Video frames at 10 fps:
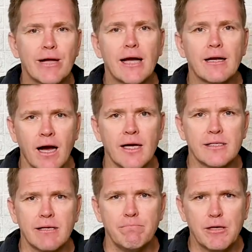
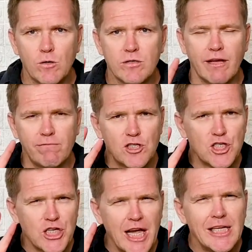recognize them because they've
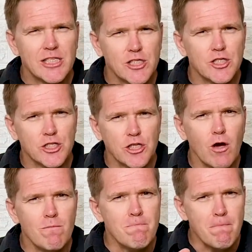changed
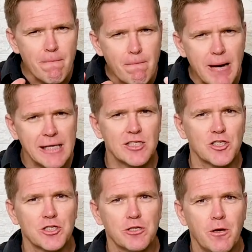so
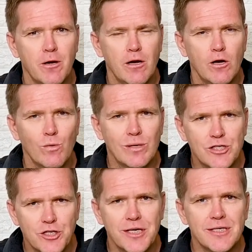much when
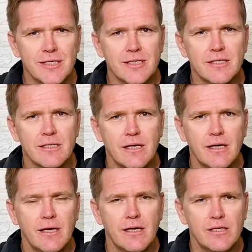Jesus
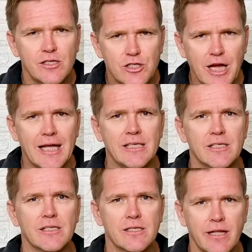
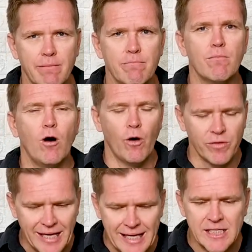changes them
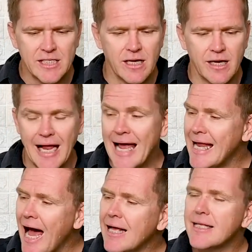on the inside,
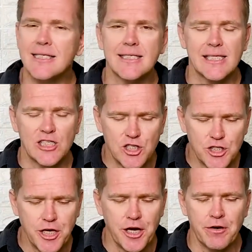and others can
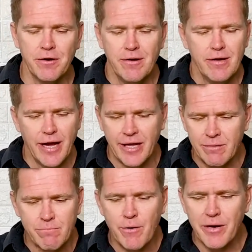share in
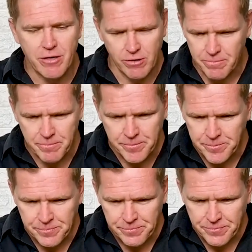the miracle.
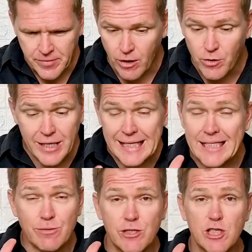And look at
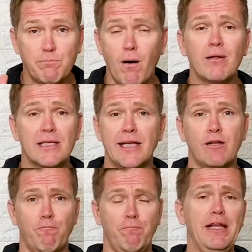this response
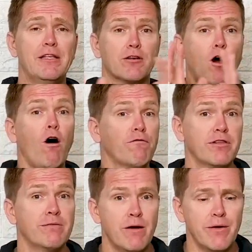then of Peter
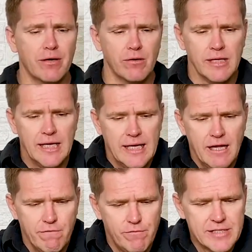after the miracle,
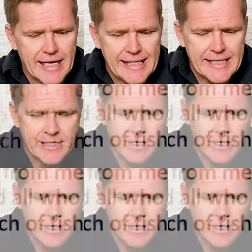verse 8 to